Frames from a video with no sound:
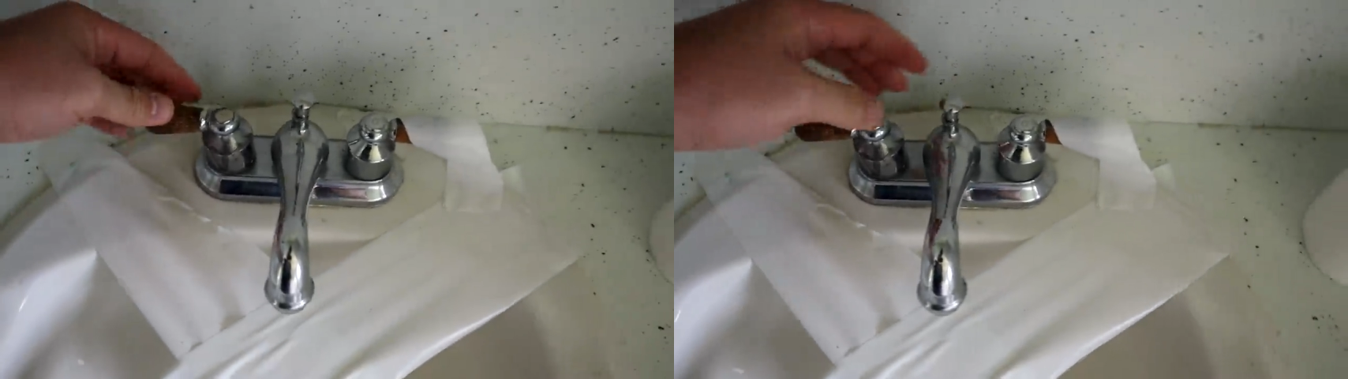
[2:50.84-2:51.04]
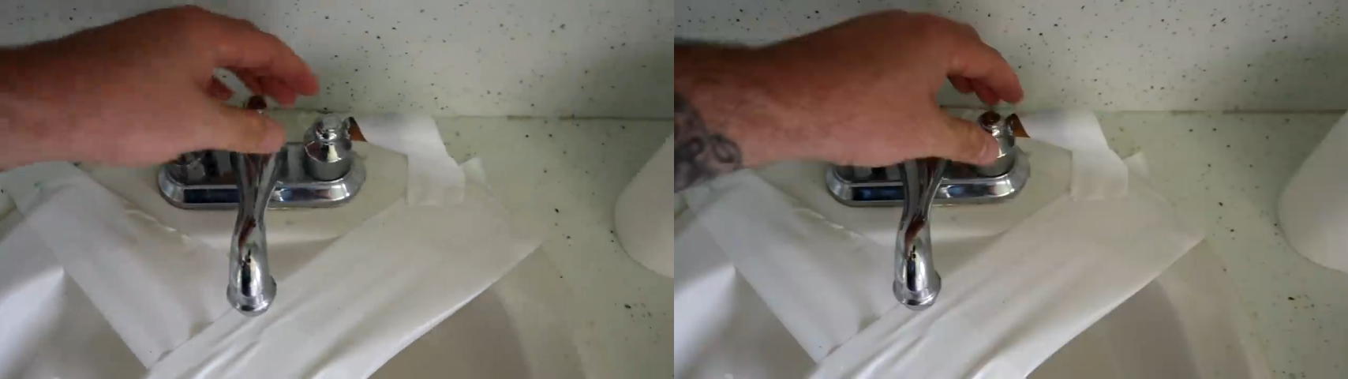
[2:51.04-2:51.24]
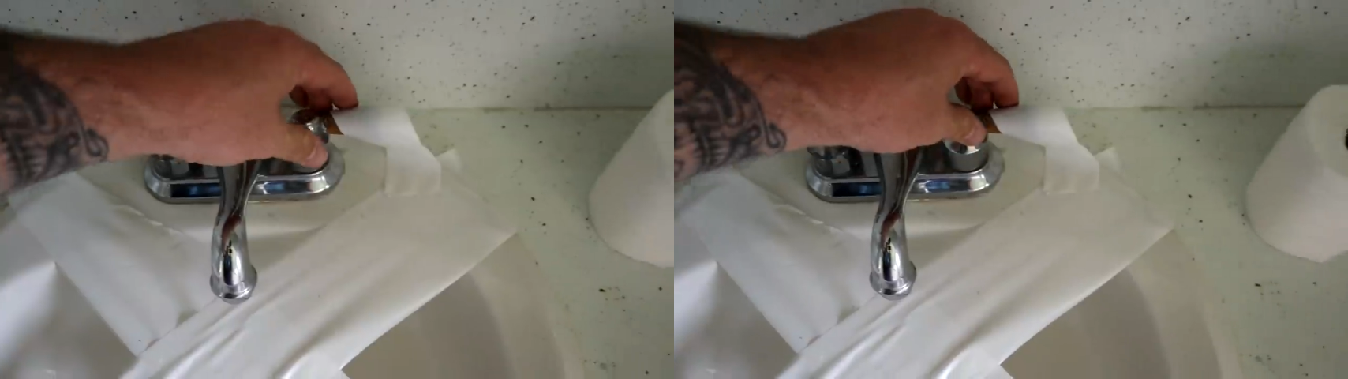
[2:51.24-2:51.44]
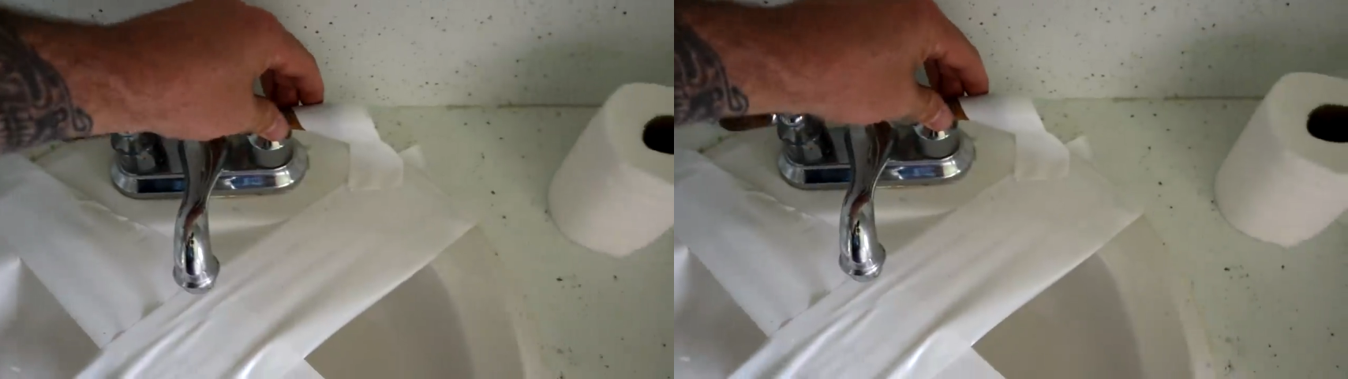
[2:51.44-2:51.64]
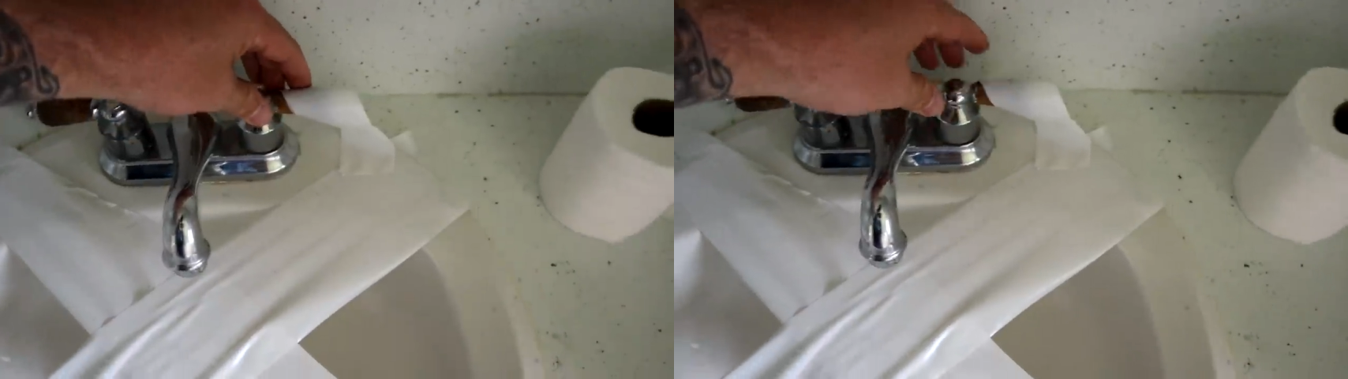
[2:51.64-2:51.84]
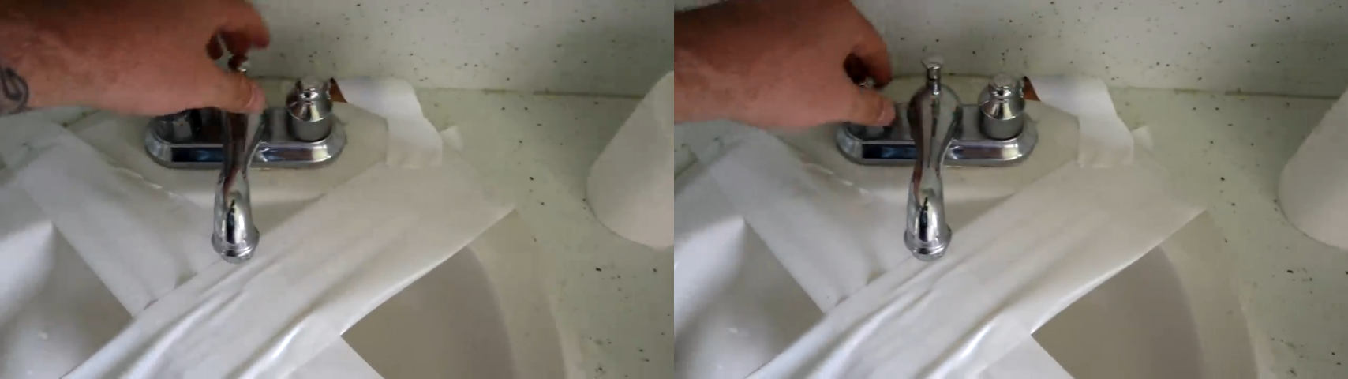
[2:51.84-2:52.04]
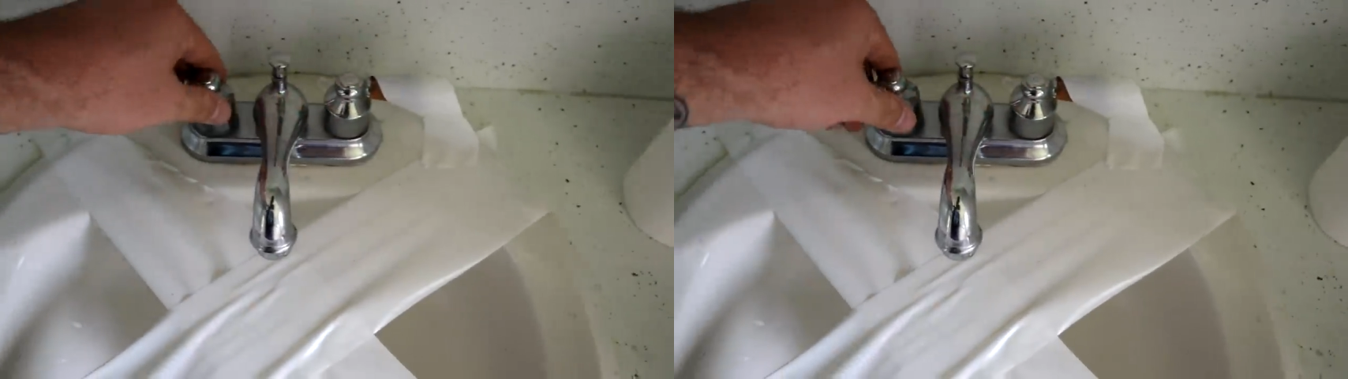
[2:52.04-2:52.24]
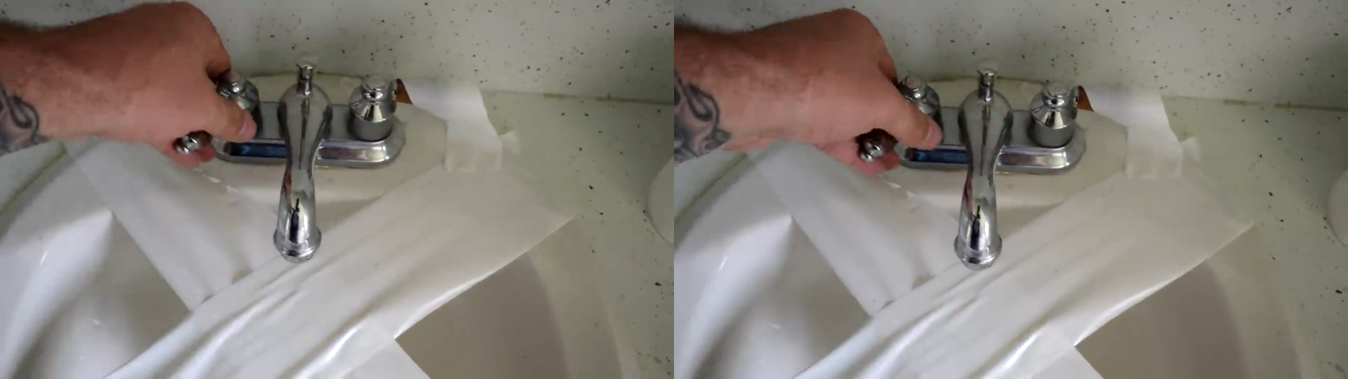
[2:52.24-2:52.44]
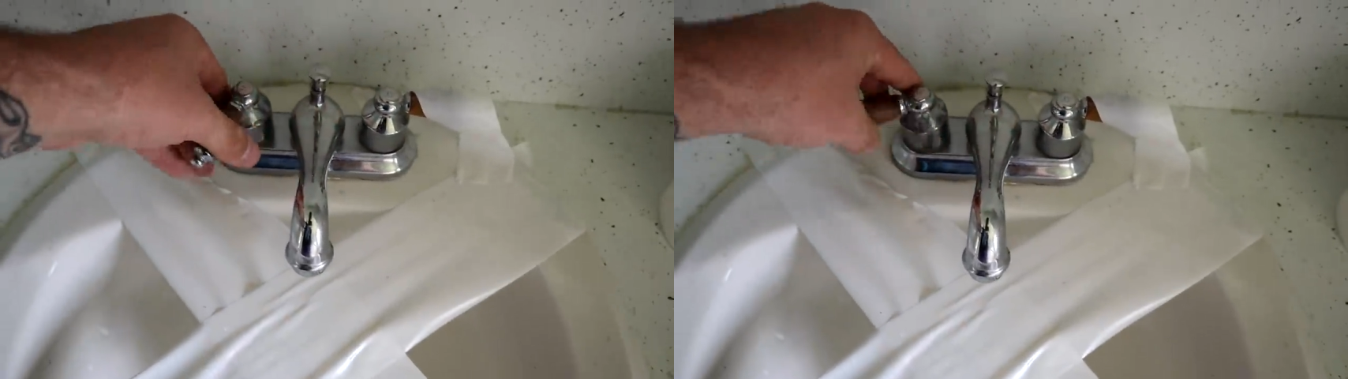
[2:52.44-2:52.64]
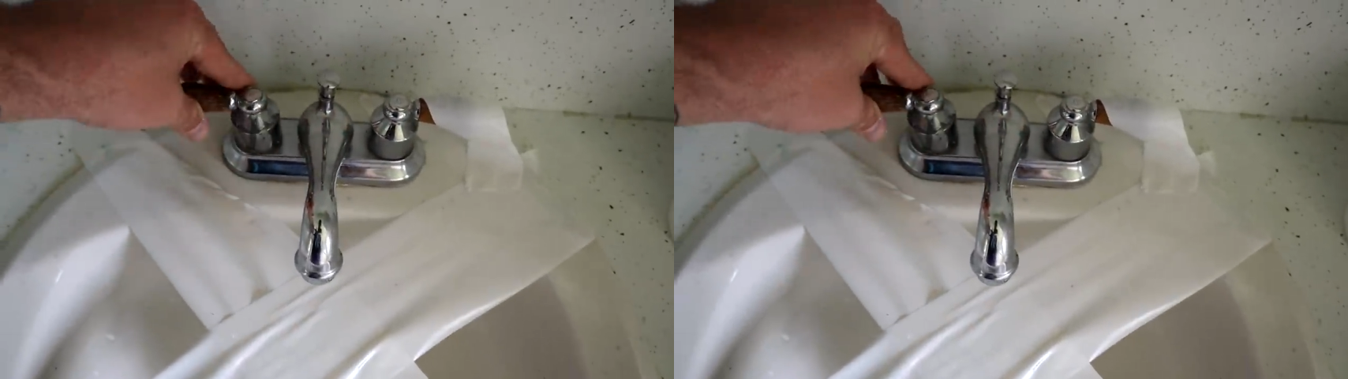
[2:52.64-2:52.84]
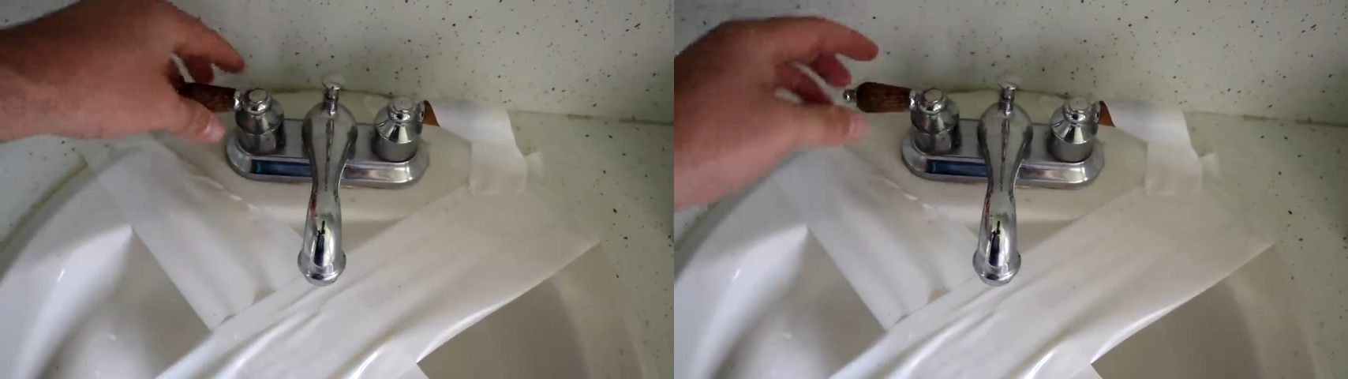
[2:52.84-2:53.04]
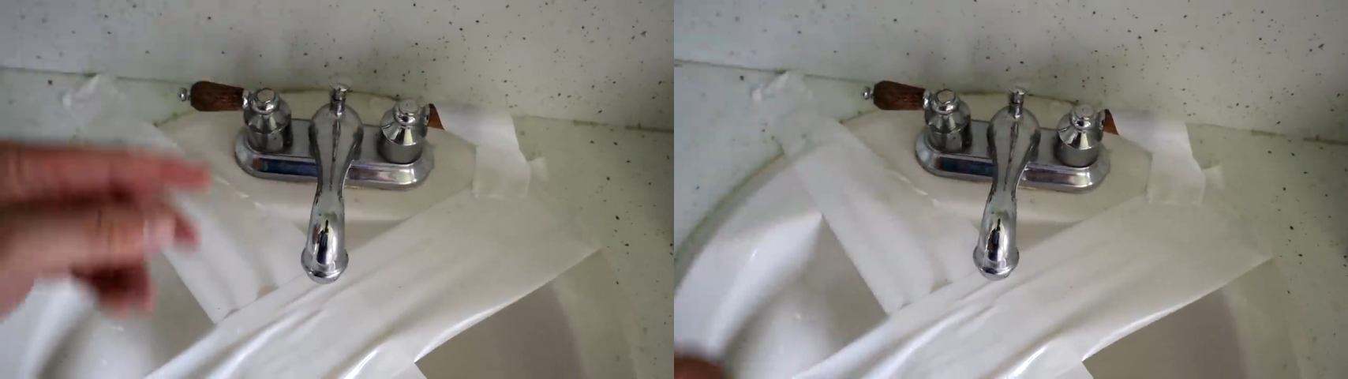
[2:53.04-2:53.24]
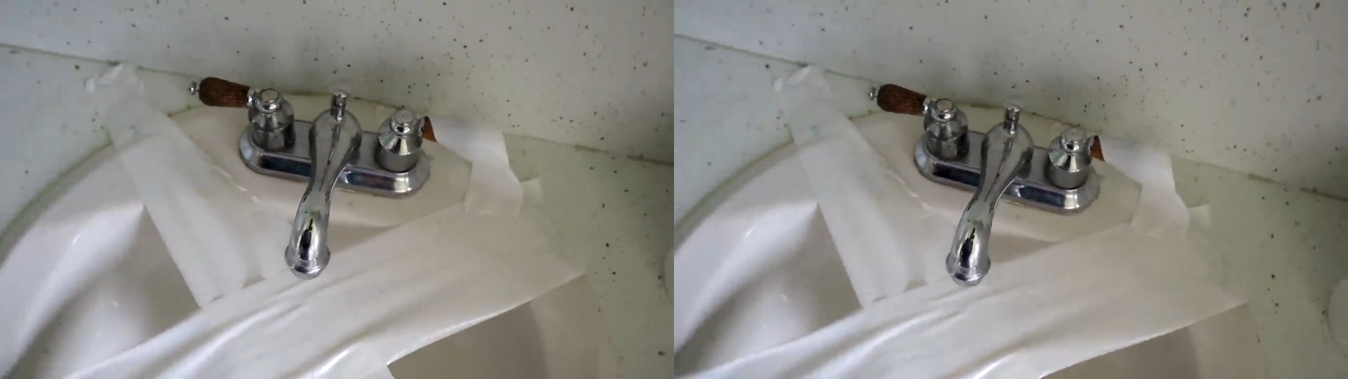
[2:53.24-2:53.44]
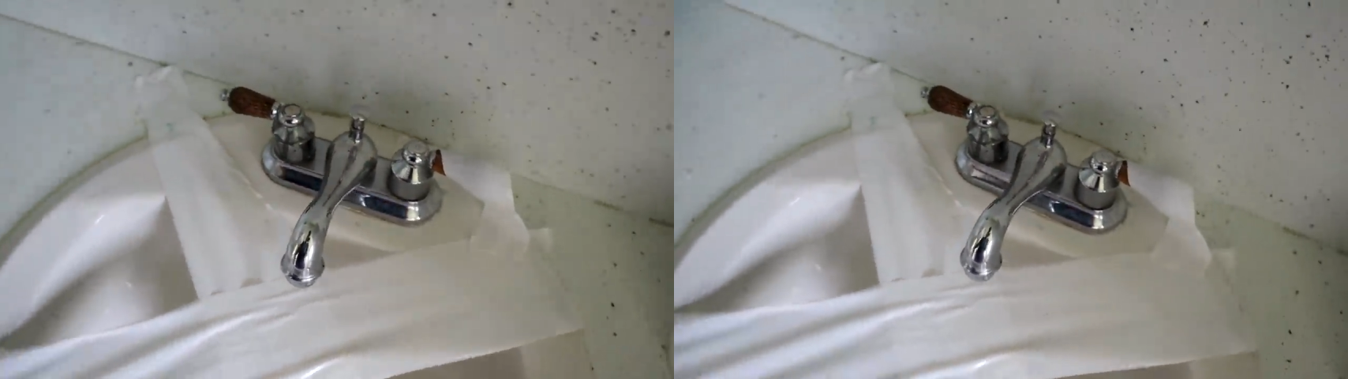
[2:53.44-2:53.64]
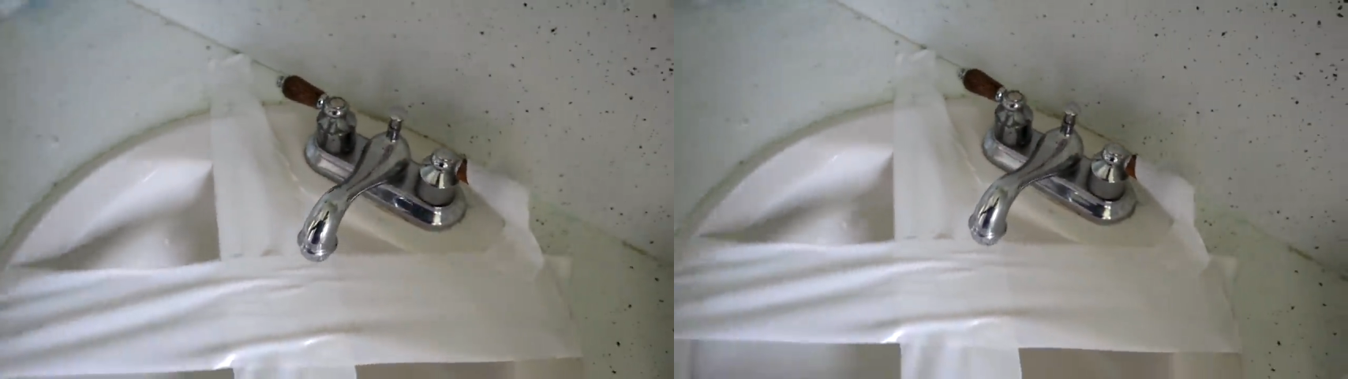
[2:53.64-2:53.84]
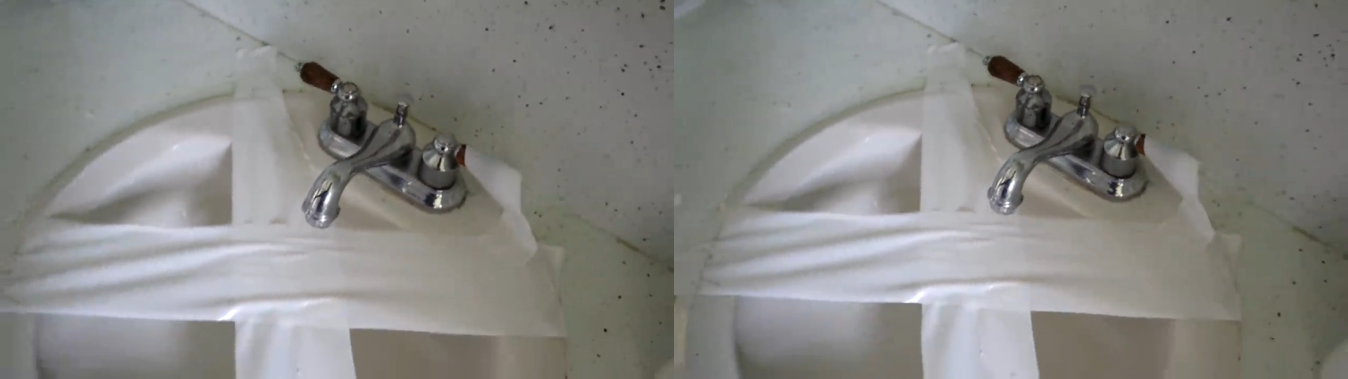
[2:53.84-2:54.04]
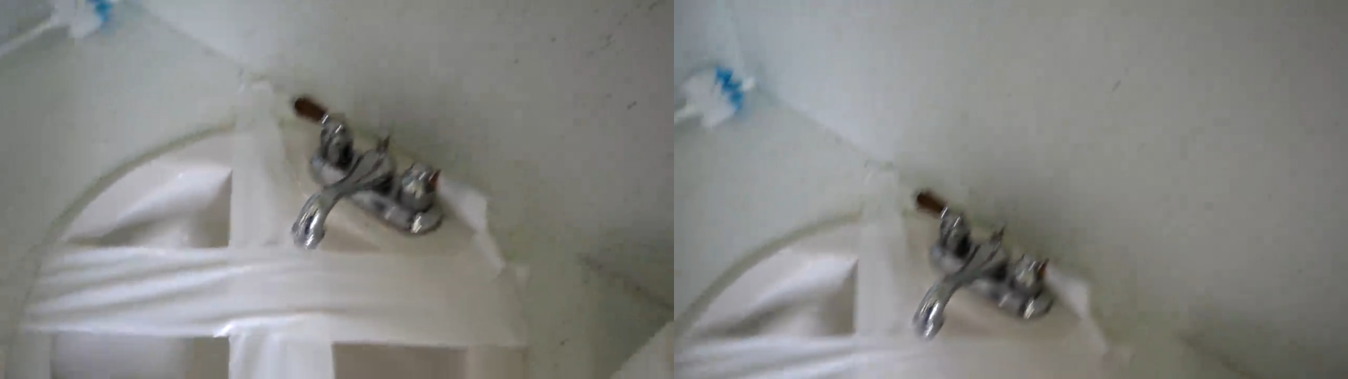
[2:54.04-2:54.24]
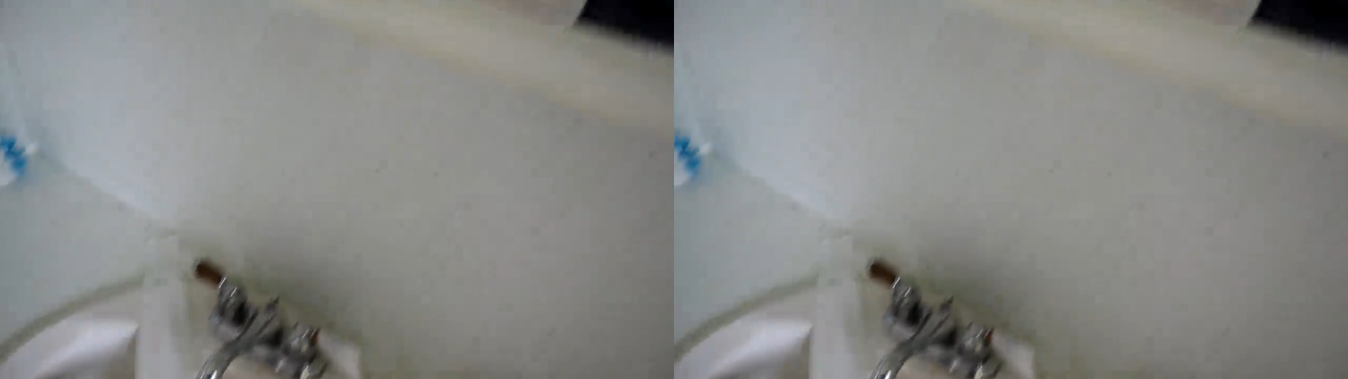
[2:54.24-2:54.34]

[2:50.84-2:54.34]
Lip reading: (no speaker visible)